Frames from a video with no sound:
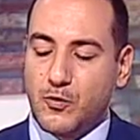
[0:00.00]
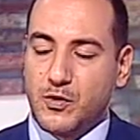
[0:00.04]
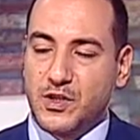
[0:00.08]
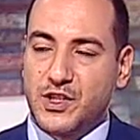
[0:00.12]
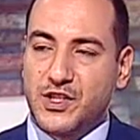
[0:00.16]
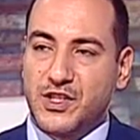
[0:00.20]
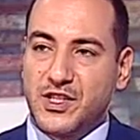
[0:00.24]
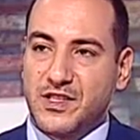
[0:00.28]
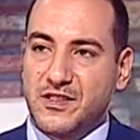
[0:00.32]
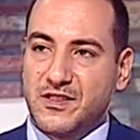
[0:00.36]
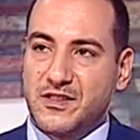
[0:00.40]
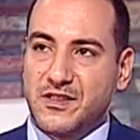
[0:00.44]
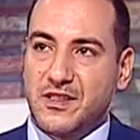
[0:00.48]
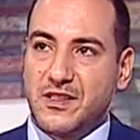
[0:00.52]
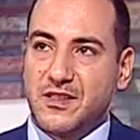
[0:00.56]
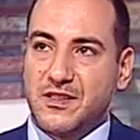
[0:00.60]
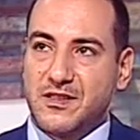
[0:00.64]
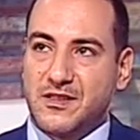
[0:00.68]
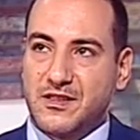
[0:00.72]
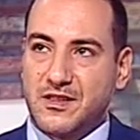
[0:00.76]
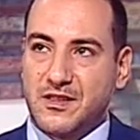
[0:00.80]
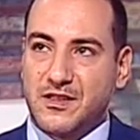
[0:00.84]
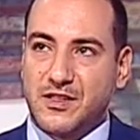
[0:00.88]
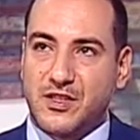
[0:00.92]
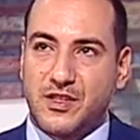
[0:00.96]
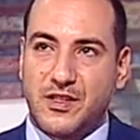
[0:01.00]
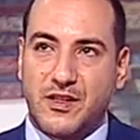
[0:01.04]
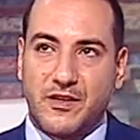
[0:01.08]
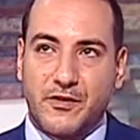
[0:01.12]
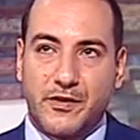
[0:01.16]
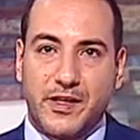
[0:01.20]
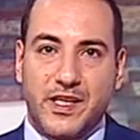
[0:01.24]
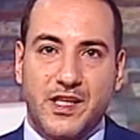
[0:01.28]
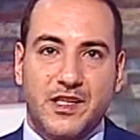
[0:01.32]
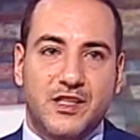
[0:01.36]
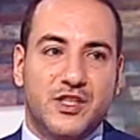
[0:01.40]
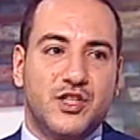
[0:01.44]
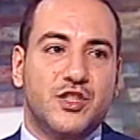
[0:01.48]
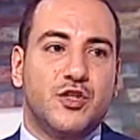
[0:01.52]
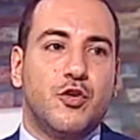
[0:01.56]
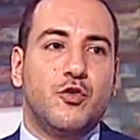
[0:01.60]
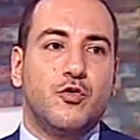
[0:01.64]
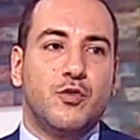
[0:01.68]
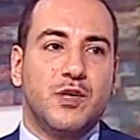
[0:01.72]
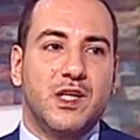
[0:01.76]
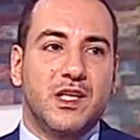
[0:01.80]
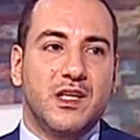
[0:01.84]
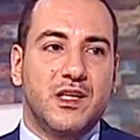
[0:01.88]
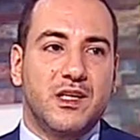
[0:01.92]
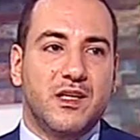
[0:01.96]
which is, is sh really
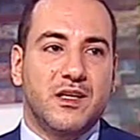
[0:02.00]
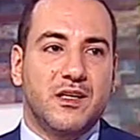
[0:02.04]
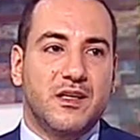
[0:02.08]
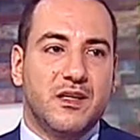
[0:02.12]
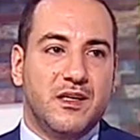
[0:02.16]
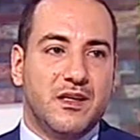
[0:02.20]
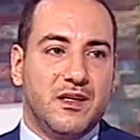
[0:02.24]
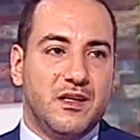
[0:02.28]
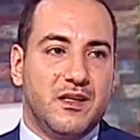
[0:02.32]
showing